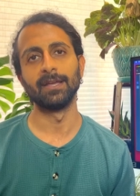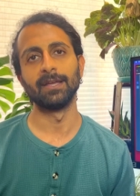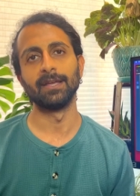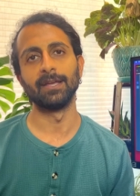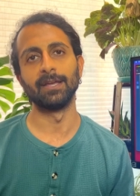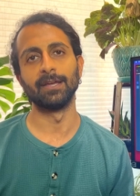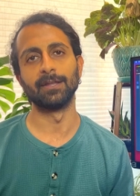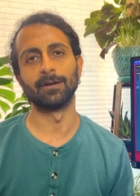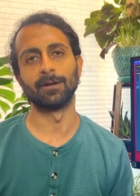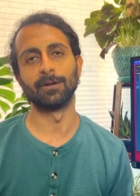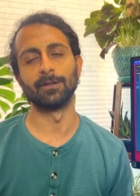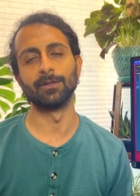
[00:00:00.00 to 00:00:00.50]
in
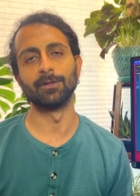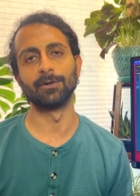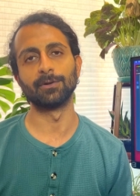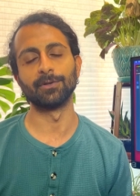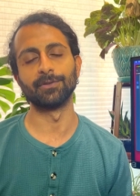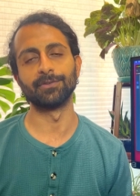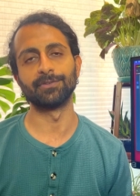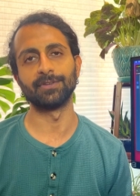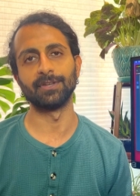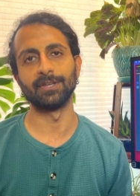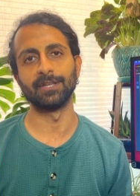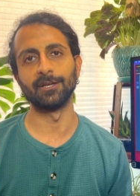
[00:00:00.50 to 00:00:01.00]
our local
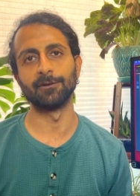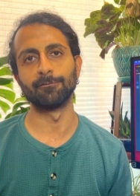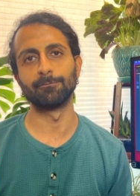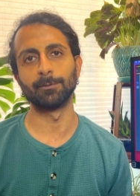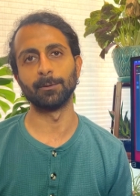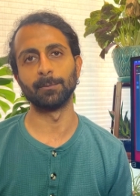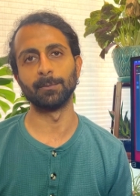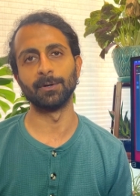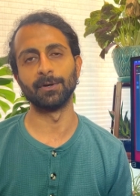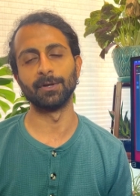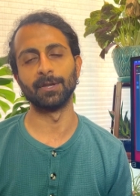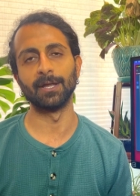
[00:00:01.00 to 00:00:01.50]
city of
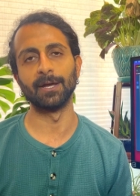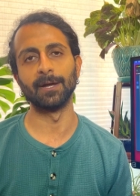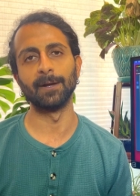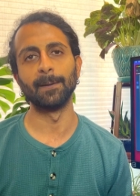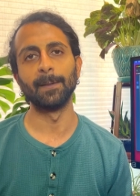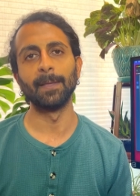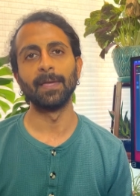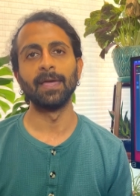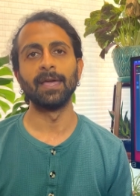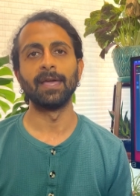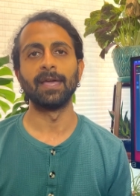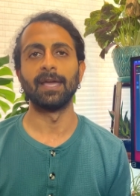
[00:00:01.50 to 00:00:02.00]
Pomona,
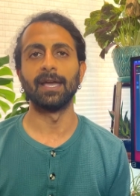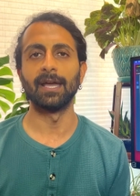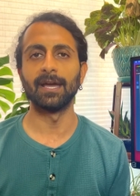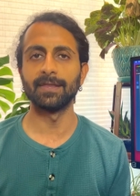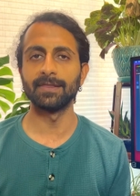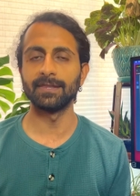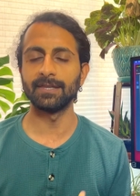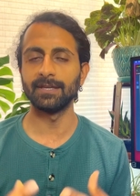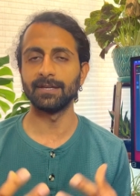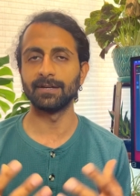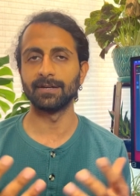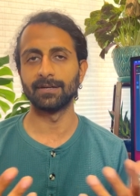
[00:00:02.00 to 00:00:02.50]
and
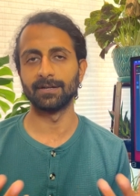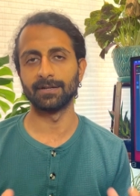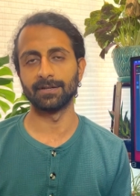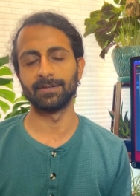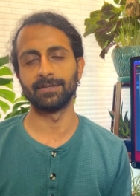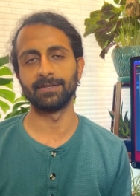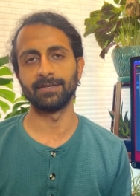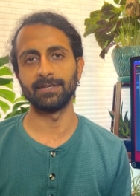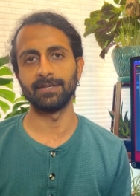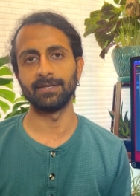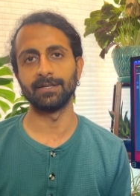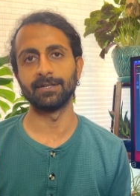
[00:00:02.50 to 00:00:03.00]

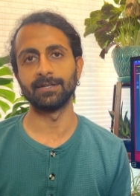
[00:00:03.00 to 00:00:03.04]
the